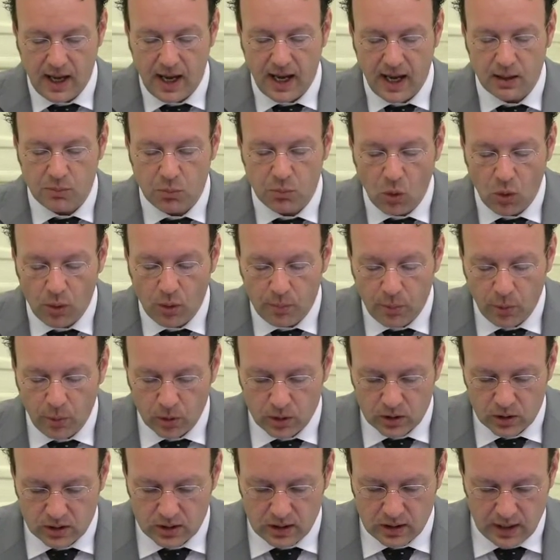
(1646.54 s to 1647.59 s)
and more
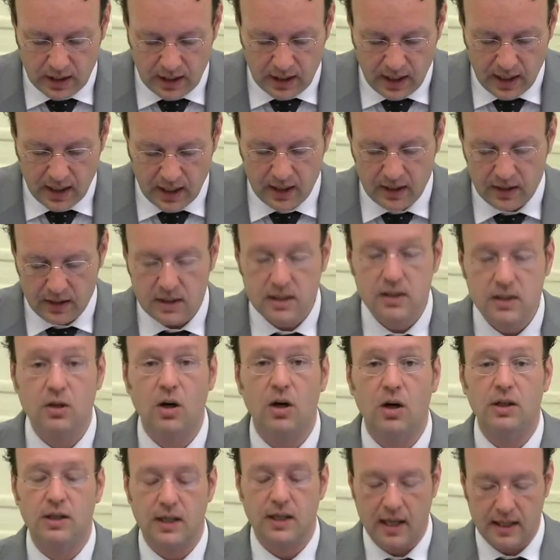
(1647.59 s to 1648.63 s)
importantly, in this
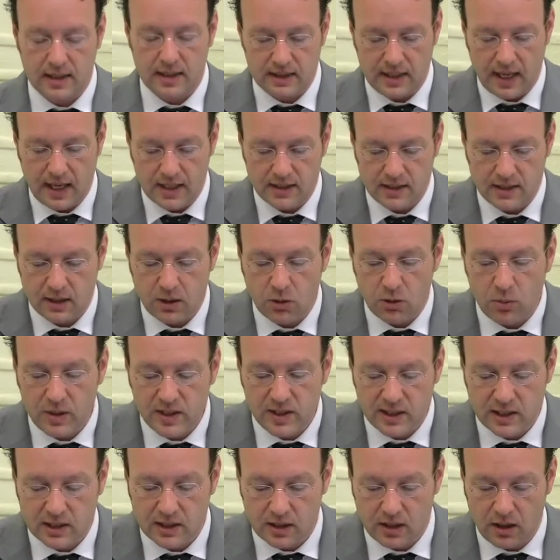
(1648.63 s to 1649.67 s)
context, as
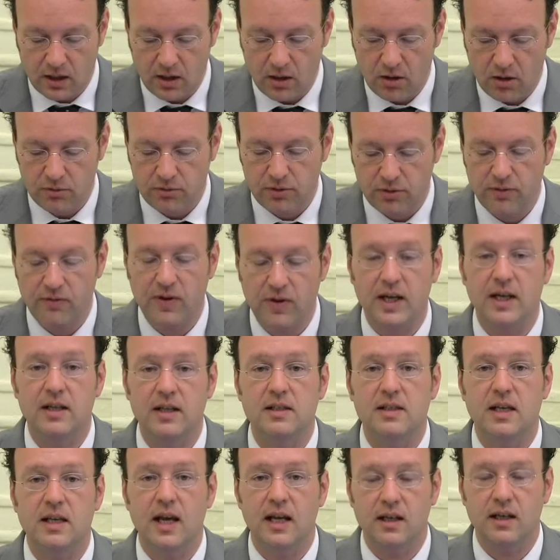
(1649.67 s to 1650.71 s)
inquisitor for
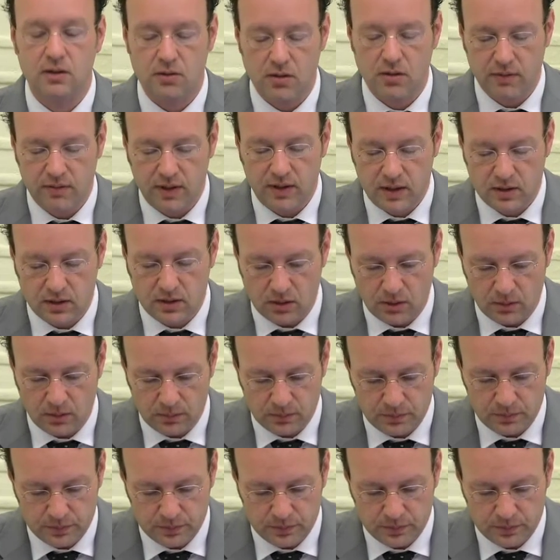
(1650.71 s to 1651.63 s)
Venice and Treviso.